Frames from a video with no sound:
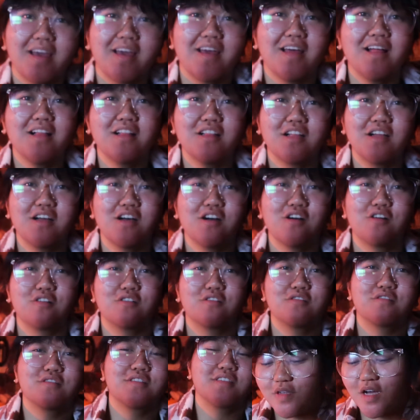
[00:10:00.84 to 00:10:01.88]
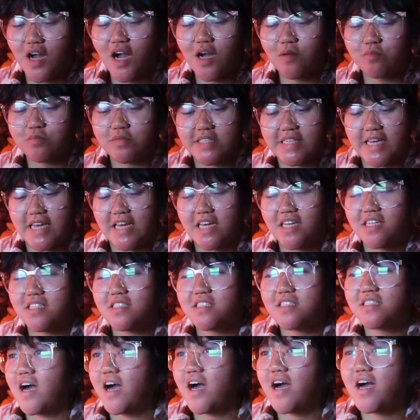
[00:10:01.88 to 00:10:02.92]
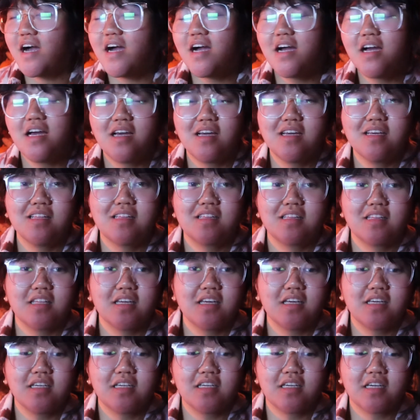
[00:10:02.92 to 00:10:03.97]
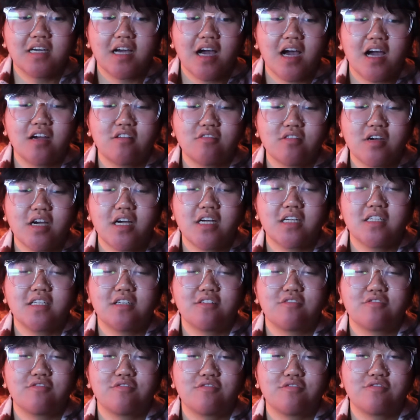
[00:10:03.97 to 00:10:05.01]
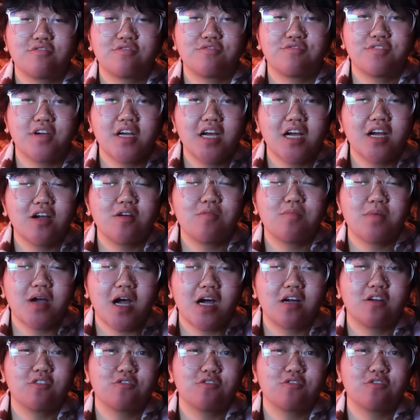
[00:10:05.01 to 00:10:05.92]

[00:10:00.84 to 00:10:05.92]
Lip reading: Hello, update. I think I read a fair amount of